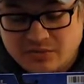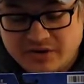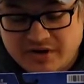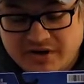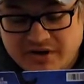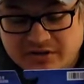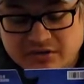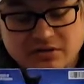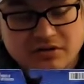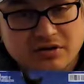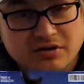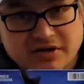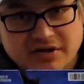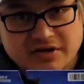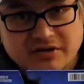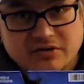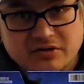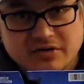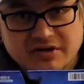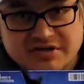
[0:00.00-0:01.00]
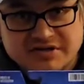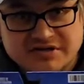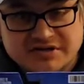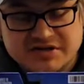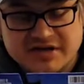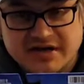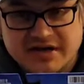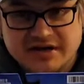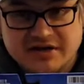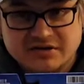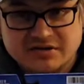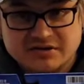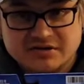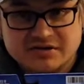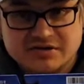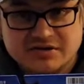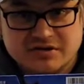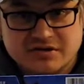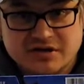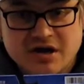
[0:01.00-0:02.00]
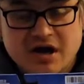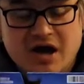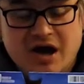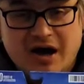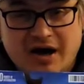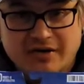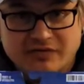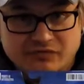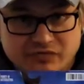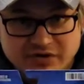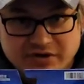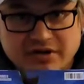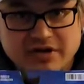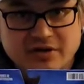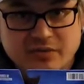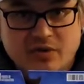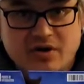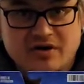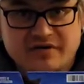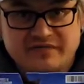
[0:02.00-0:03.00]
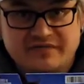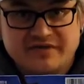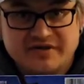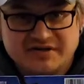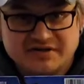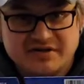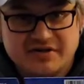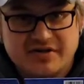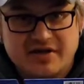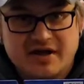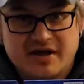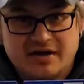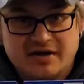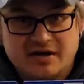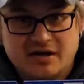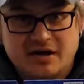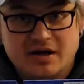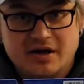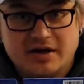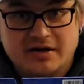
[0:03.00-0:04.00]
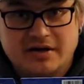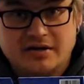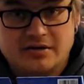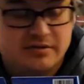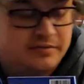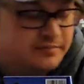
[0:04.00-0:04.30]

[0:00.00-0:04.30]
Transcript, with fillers: when he literally says, I really want to fist that guy.